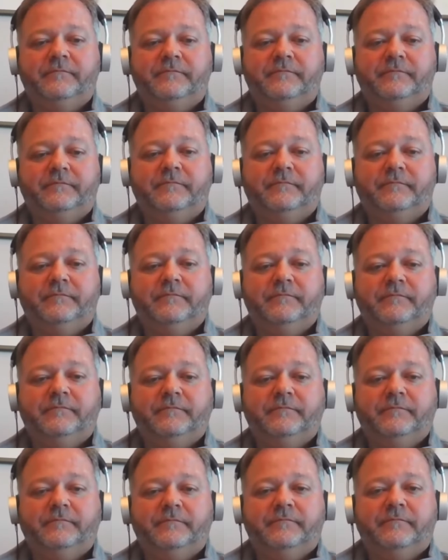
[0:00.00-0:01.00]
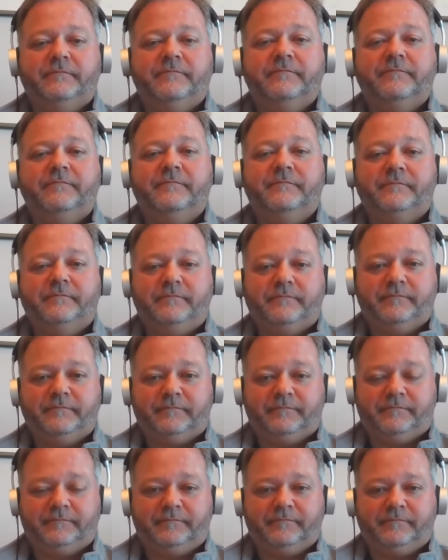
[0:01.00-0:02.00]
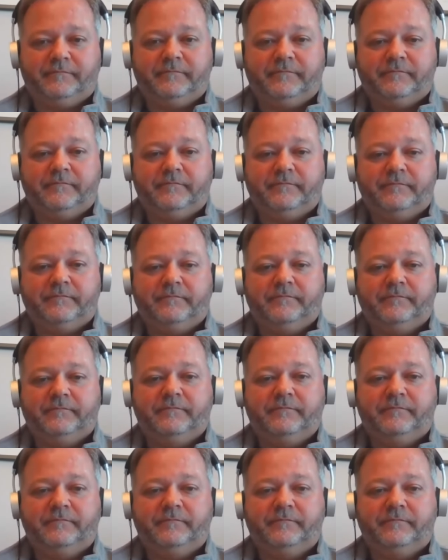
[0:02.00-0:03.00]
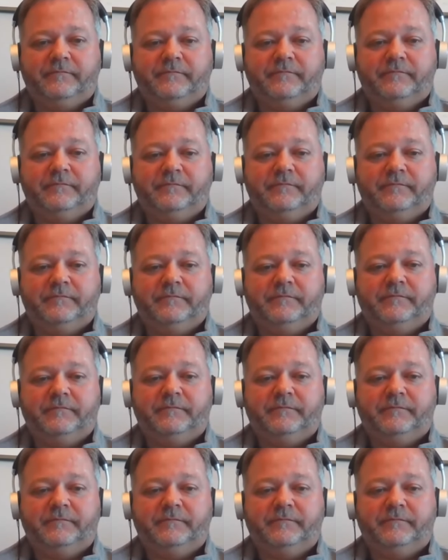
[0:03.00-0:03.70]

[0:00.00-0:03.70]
(silent)